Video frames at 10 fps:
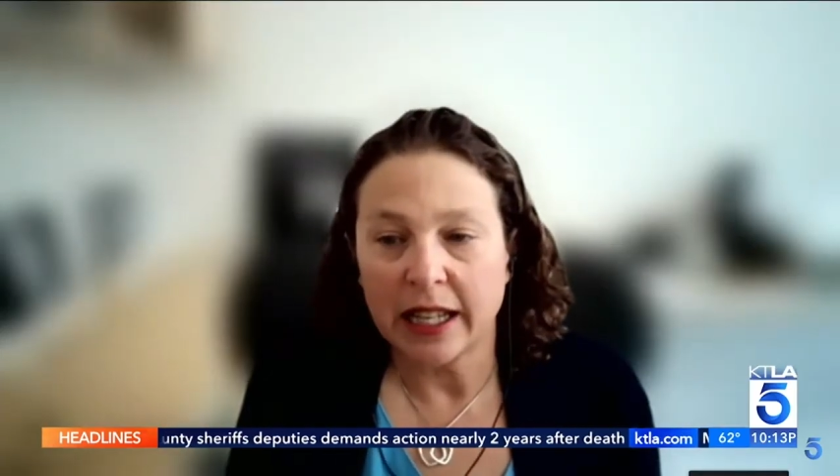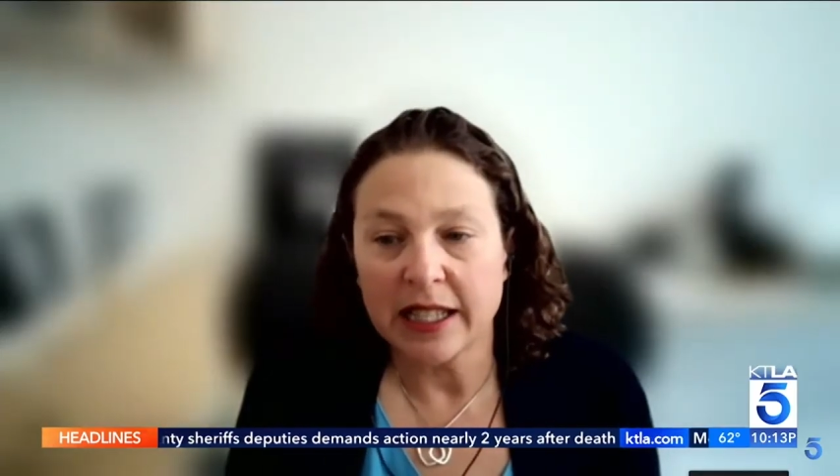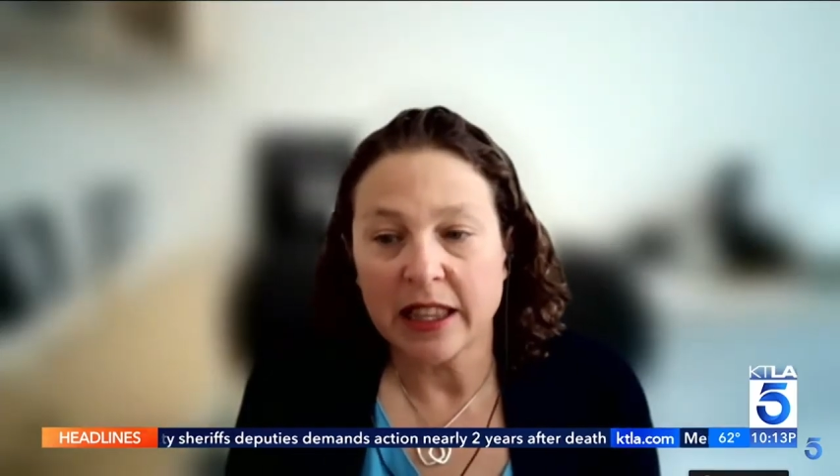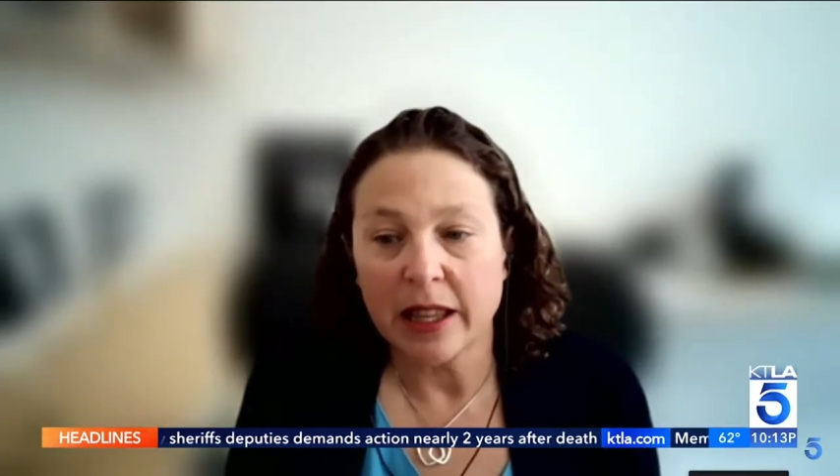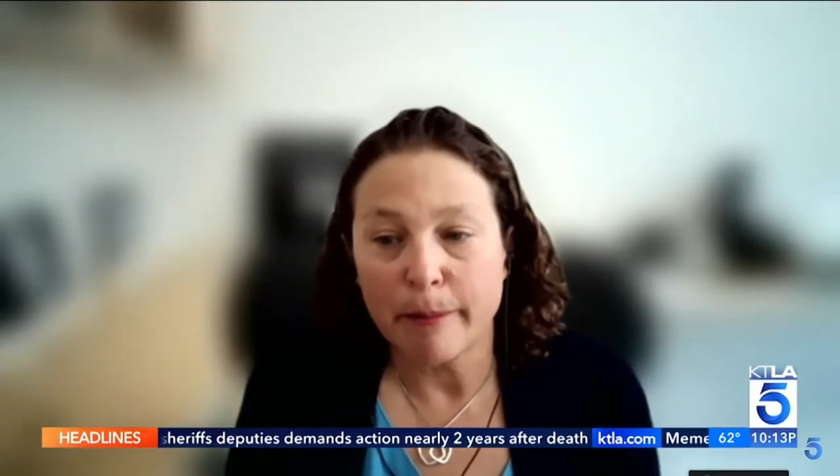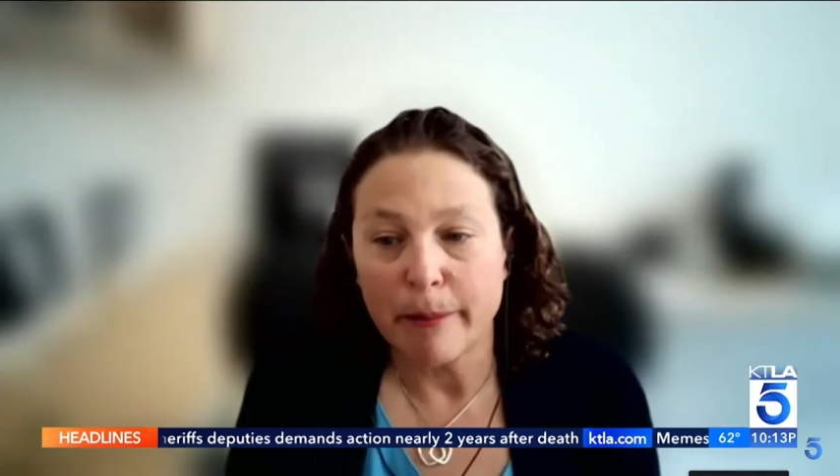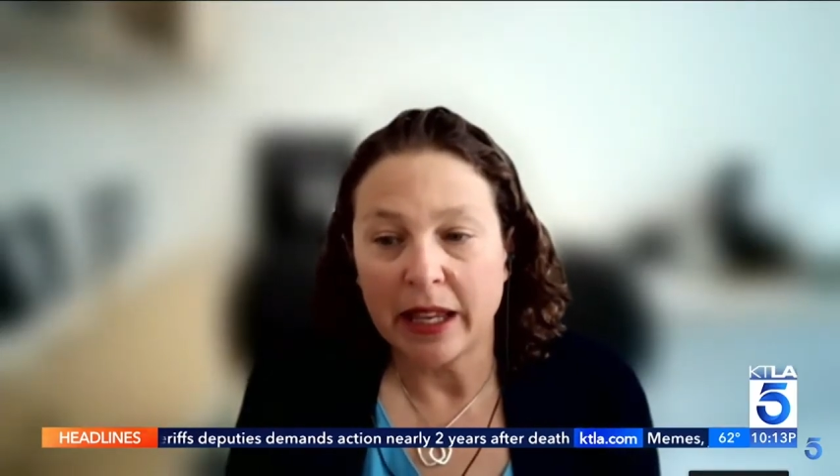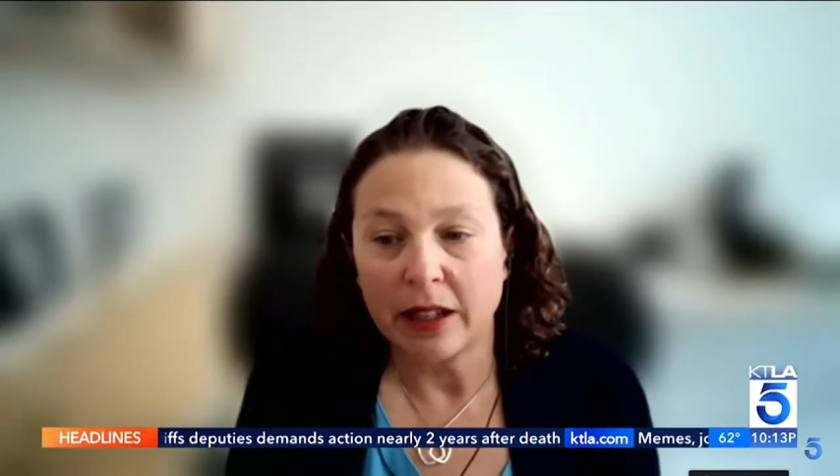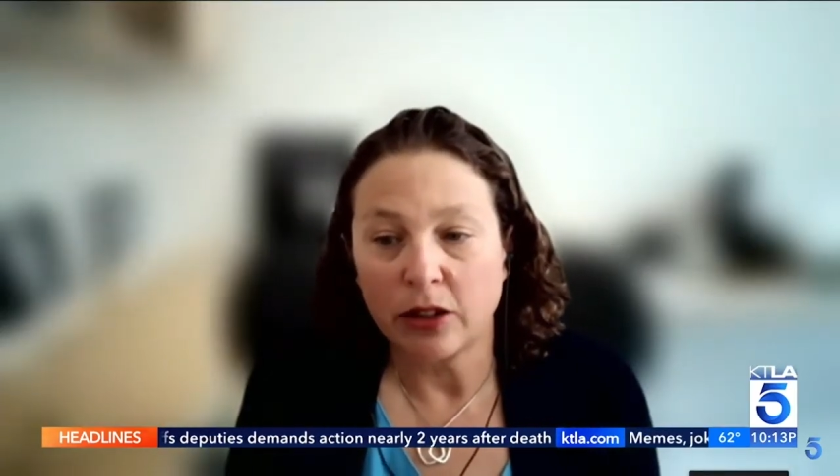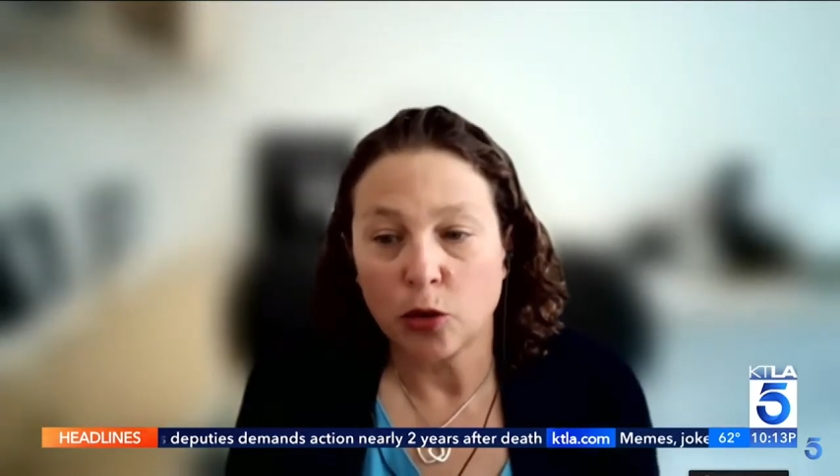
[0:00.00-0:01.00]
the
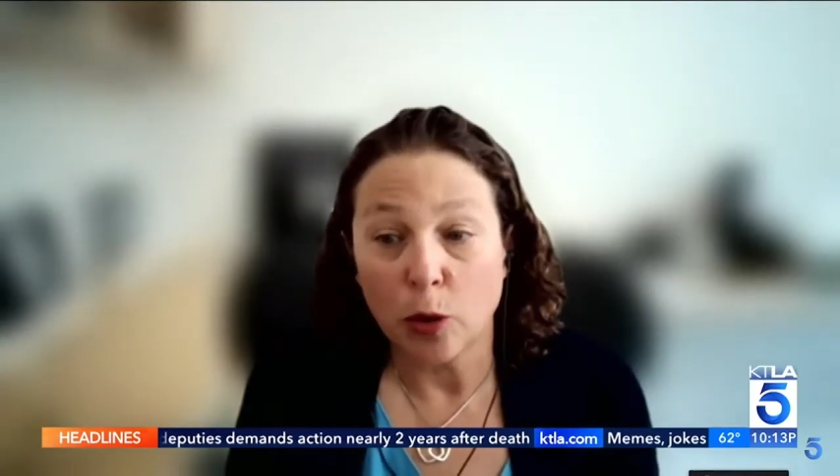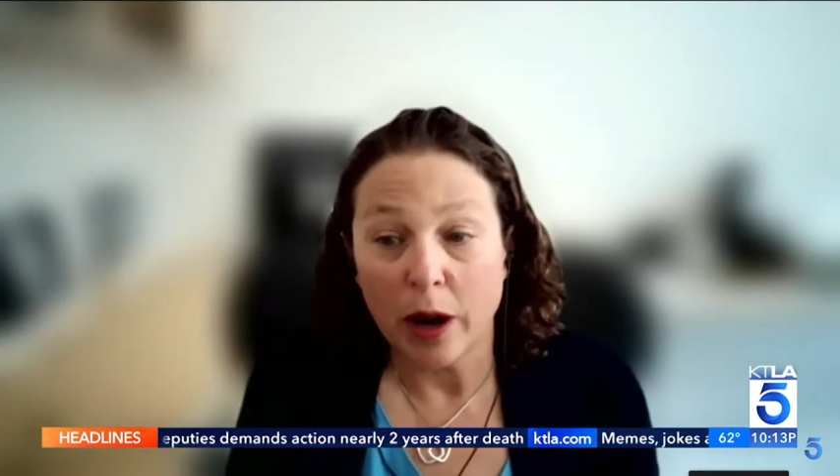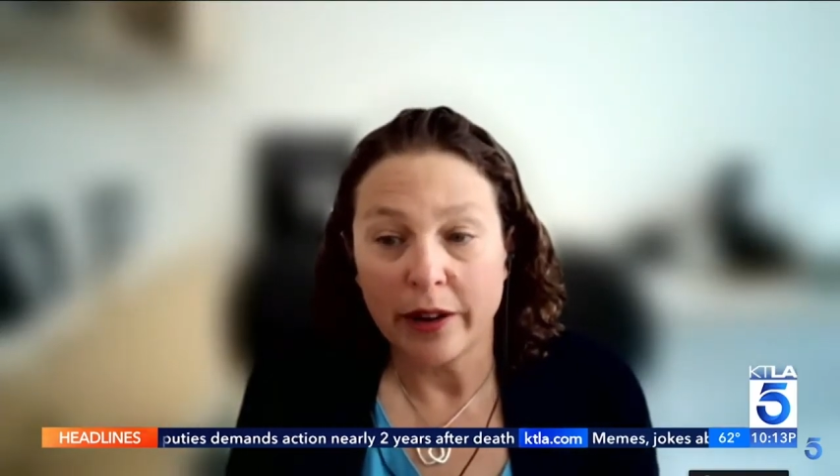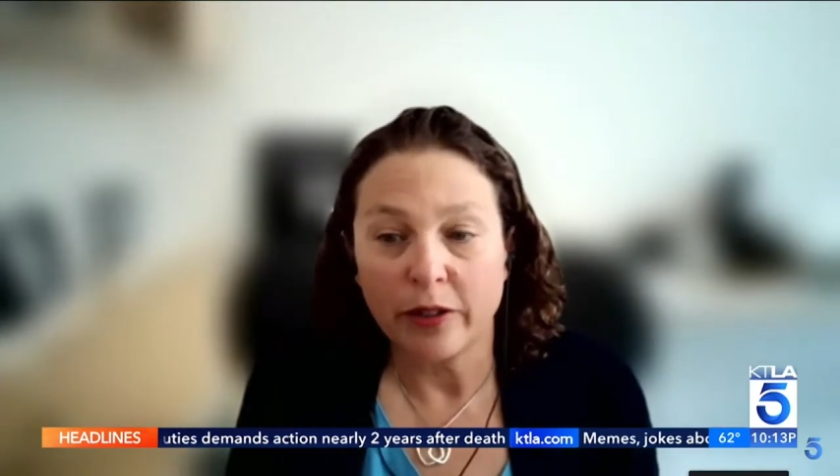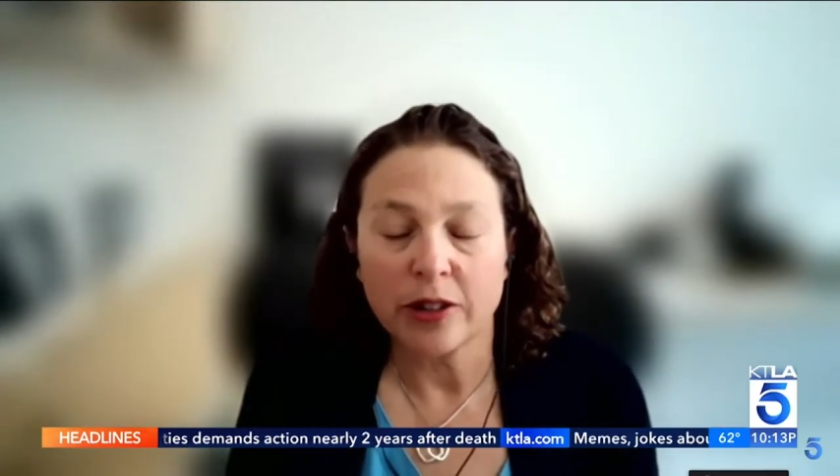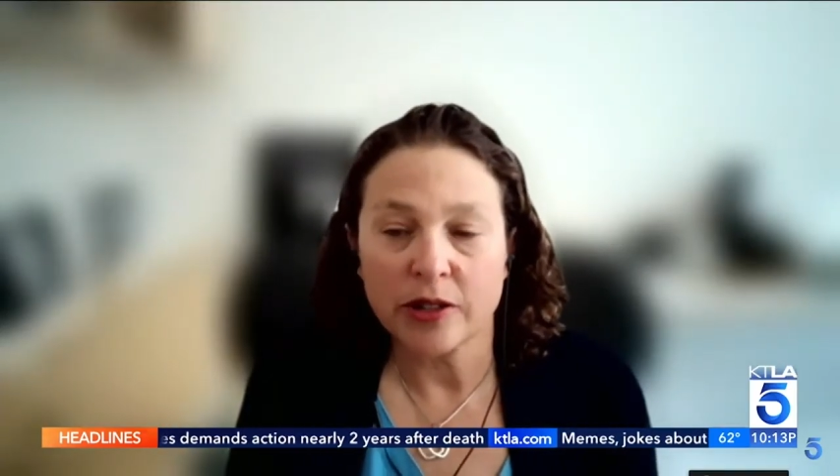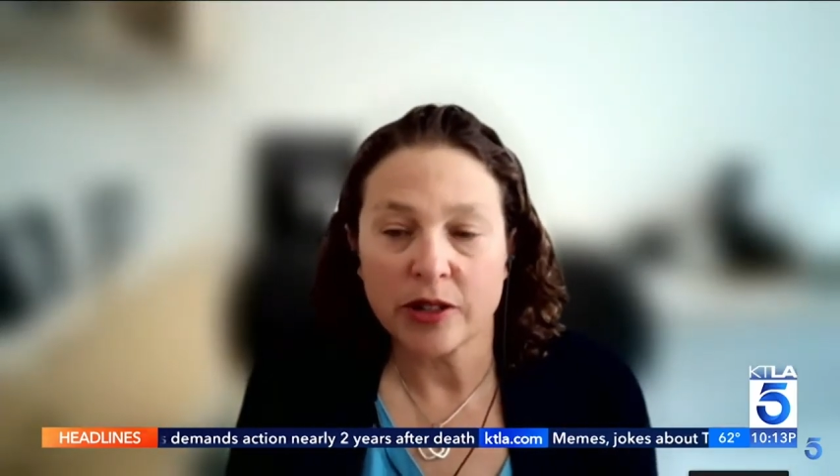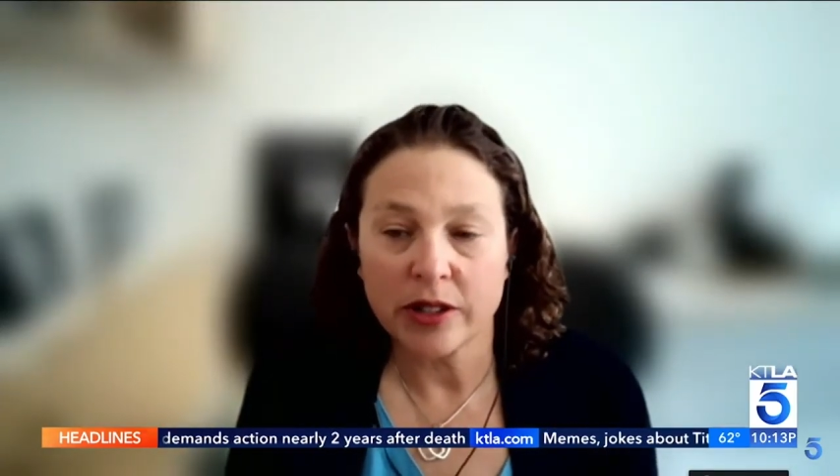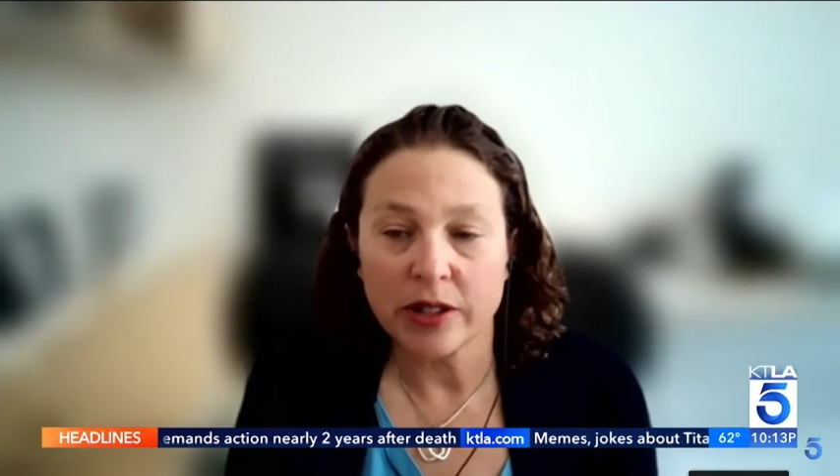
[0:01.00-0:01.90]
main drivers